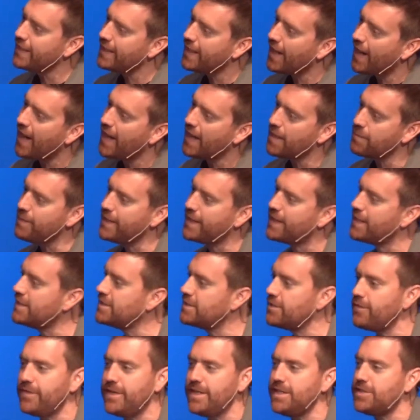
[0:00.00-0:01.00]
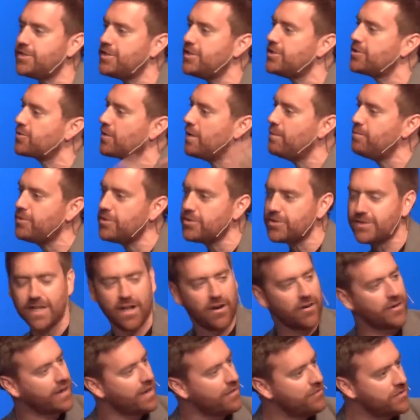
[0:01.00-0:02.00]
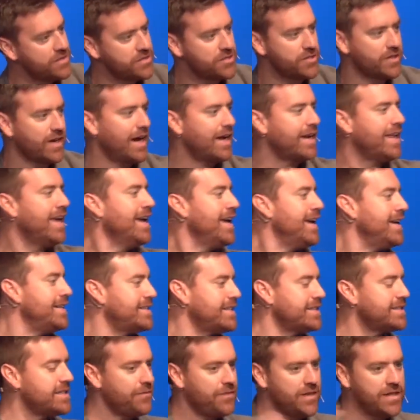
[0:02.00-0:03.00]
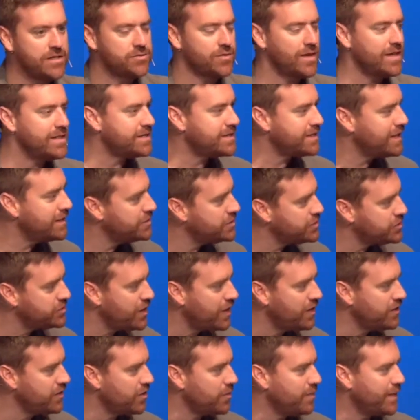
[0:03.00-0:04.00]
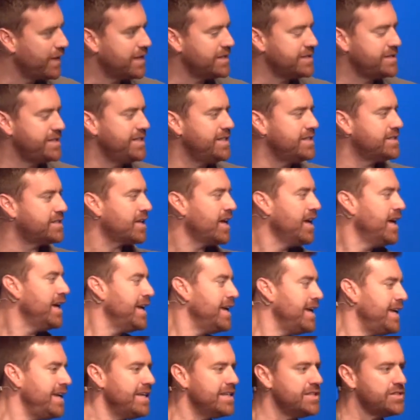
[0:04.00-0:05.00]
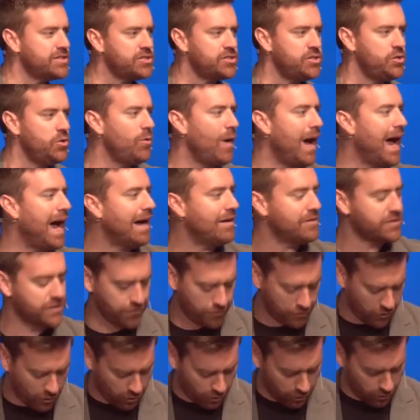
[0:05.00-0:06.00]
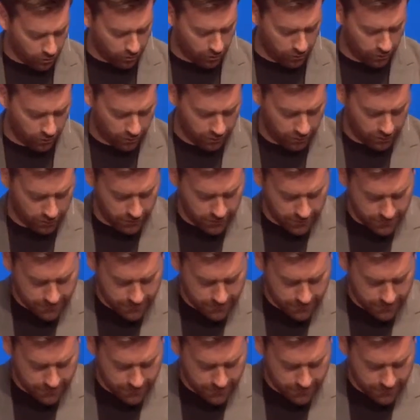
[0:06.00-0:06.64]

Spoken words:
God, because of these descriptors that are given to God. It's as if he transcends gender, because he is two halves of a whole.